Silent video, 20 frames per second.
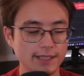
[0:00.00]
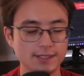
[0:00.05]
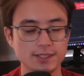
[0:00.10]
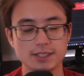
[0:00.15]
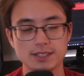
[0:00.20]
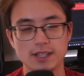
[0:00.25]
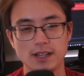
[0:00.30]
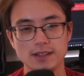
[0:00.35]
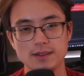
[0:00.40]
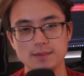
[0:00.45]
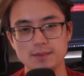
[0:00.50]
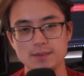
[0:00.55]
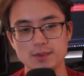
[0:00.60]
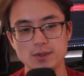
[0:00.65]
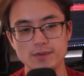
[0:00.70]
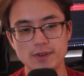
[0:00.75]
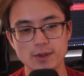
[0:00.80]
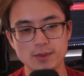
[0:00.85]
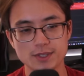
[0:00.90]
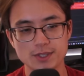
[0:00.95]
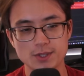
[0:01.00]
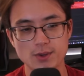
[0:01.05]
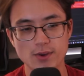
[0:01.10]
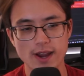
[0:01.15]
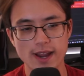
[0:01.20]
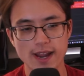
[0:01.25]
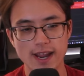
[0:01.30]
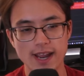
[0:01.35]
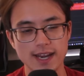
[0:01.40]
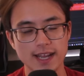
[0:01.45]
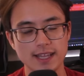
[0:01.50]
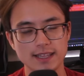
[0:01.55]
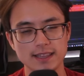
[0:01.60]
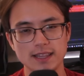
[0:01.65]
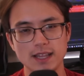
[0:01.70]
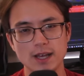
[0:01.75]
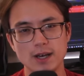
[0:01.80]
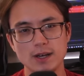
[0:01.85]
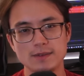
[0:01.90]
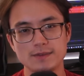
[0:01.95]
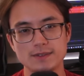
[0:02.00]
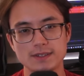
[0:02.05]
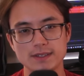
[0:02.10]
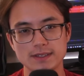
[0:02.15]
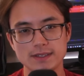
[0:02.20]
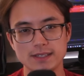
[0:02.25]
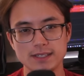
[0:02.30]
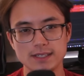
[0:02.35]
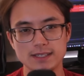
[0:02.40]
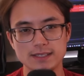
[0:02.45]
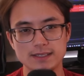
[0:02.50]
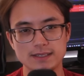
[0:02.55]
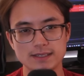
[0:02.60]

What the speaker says: just thought the movie was great, and I loved the